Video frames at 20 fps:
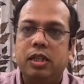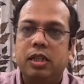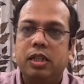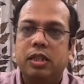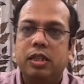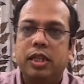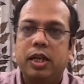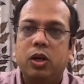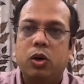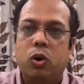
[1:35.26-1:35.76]

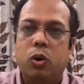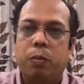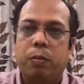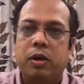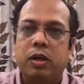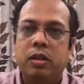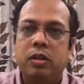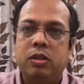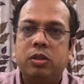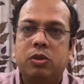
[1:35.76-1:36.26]
then
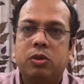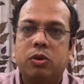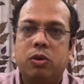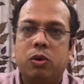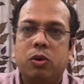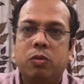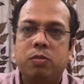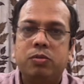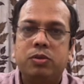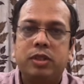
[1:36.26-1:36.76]
open
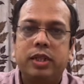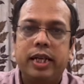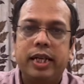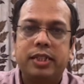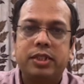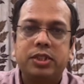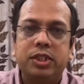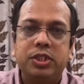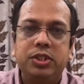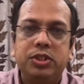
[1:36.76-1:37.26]
Chrome's
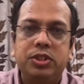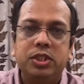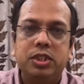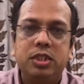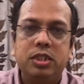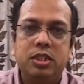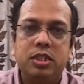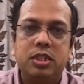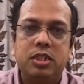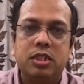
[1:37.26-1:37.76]

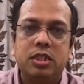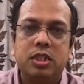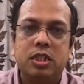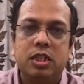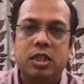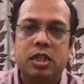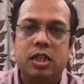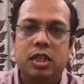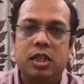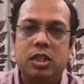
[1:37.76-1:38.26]
extensions.
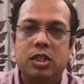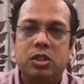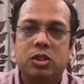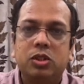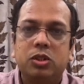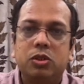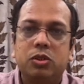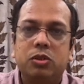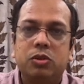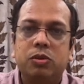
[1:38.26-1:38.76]

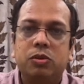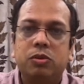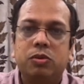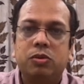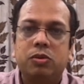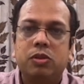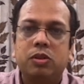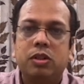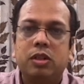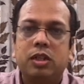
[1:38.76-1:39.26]
So
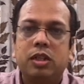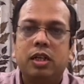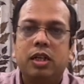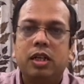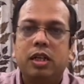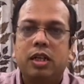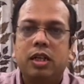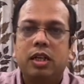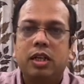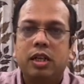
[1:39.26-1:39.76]

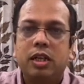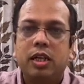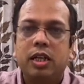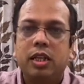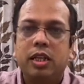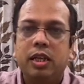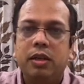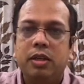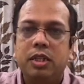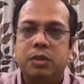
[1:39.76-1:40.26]

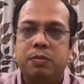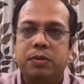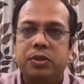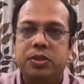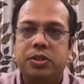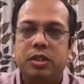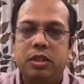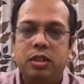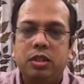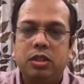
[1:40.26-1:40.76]
nothing
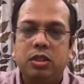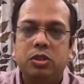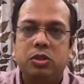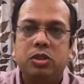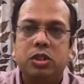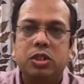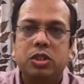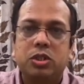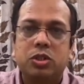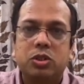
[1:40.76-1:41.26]
special,
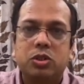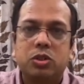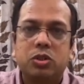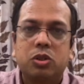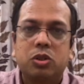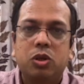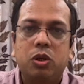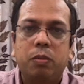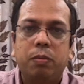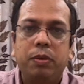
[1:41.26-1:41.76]
just
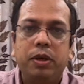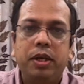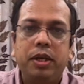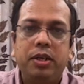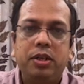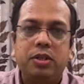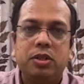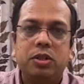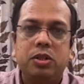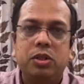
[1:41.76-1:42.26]
copy
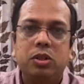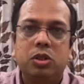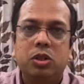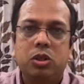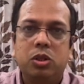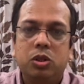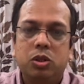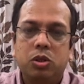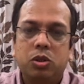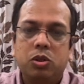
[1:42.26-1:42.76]
it,
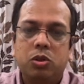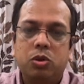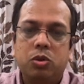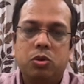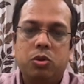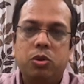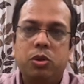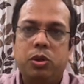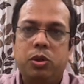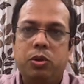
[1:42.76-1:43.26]

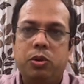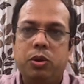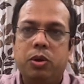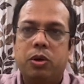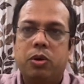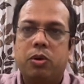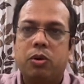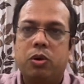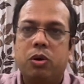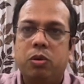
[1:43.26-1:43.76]
go into your
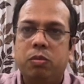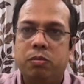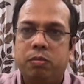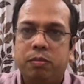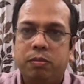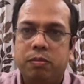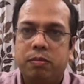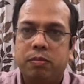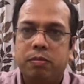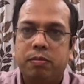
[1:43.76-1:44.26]
Chrome,
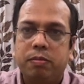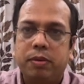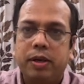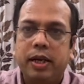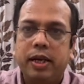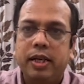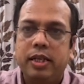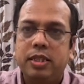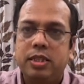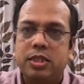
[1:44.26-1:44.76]

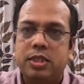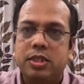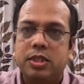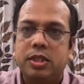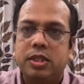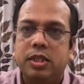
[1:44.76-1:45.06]
paste,